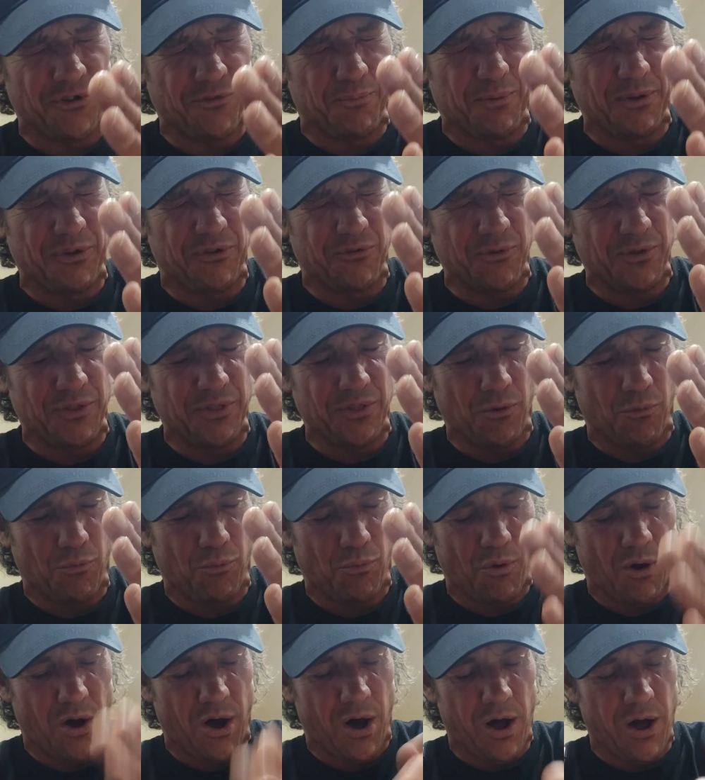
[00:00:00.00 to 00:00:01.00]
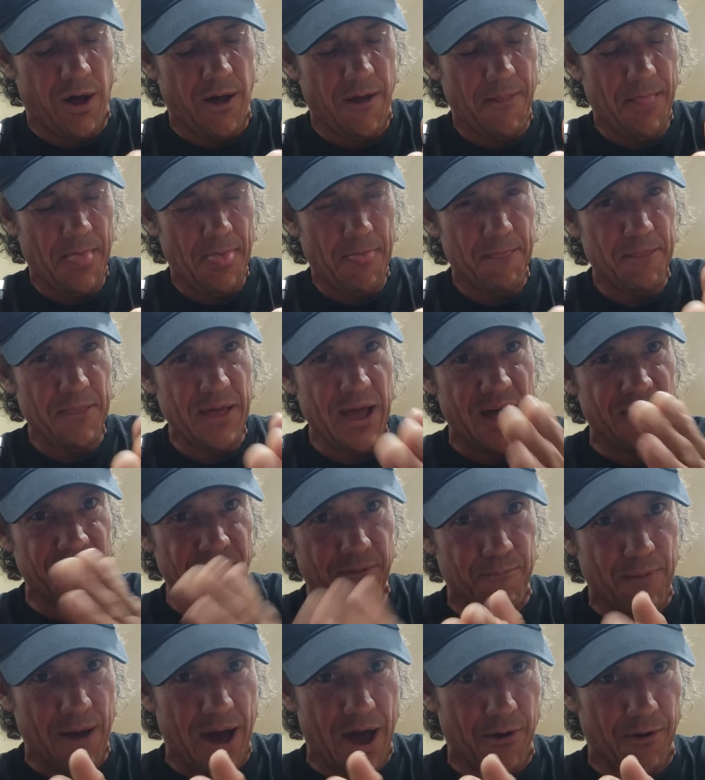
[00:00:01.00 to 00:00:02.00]
goes between the wall and
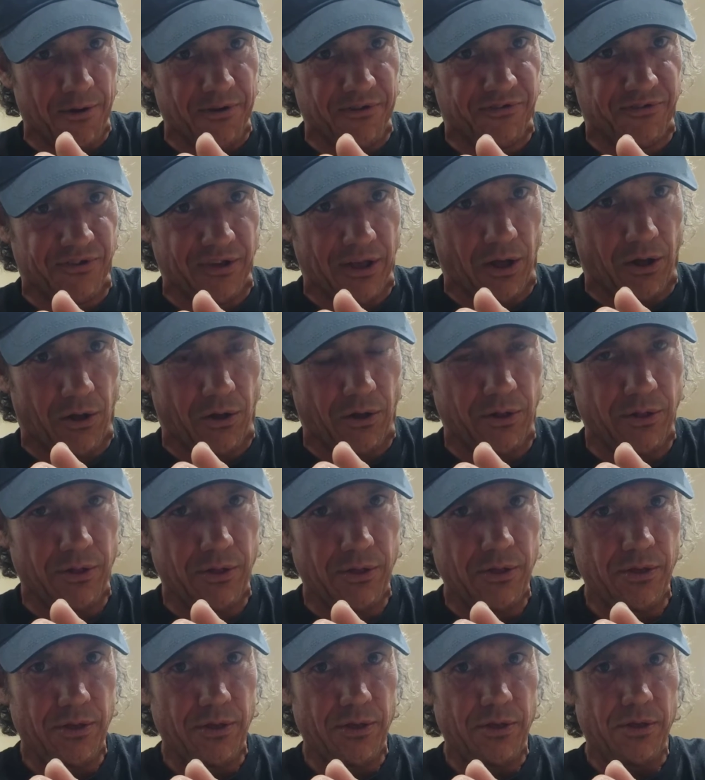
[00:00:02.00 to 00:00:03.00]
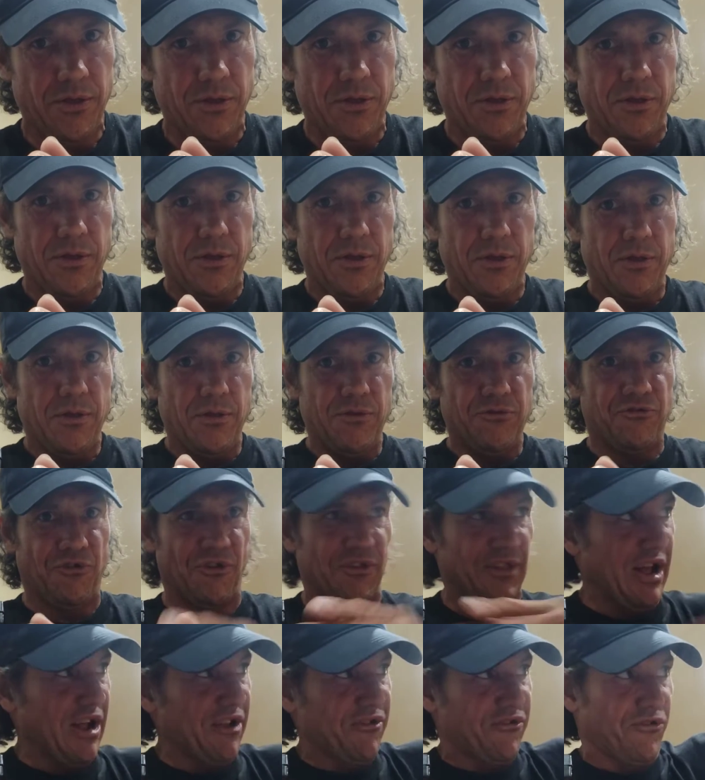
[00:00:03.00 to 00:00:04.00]
the battery cell.
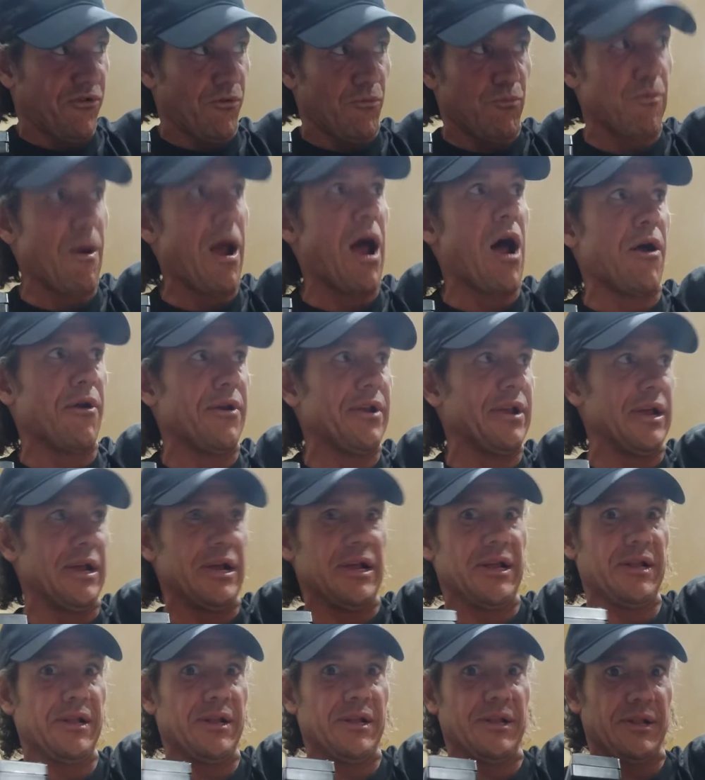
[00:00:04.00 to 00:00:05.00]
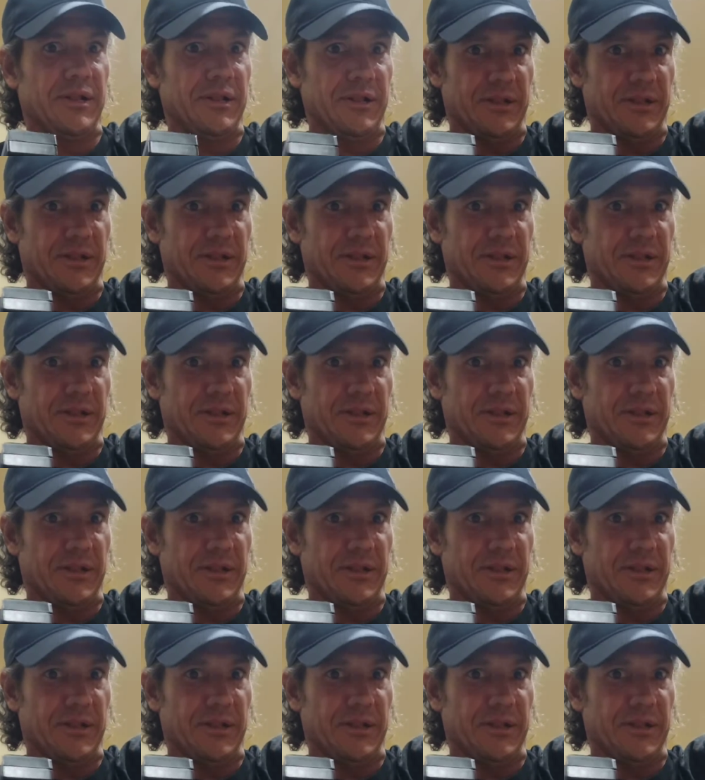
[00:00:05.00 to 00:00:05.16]
So that's surrounding.